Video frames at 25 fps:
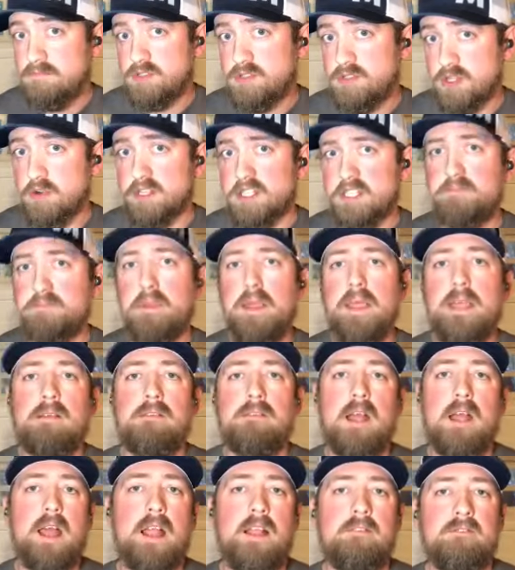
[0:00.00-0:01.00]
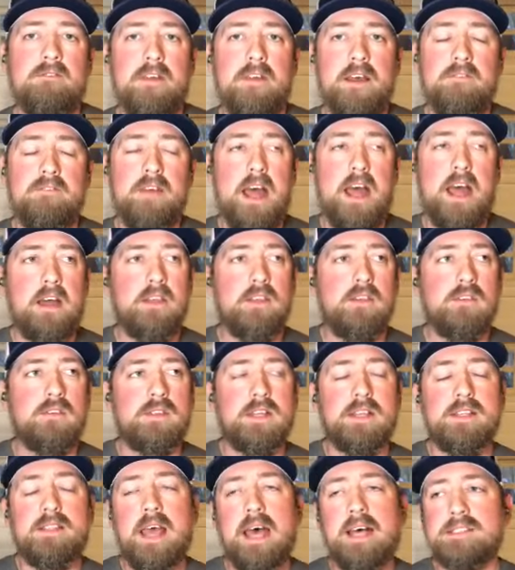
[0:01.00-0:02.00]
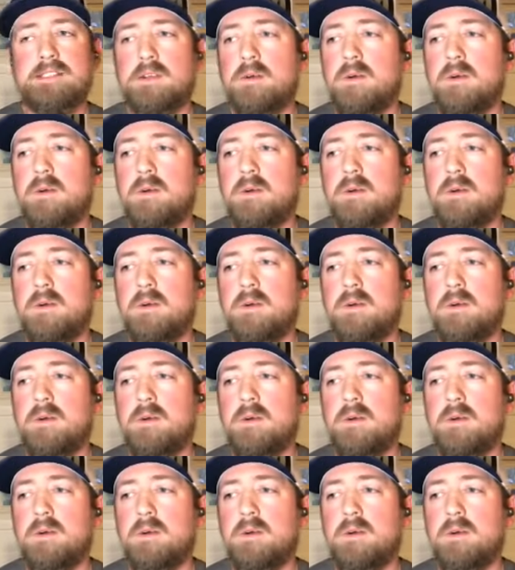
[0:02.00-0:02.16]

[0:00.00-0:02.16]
so to speak, right, of how you did that.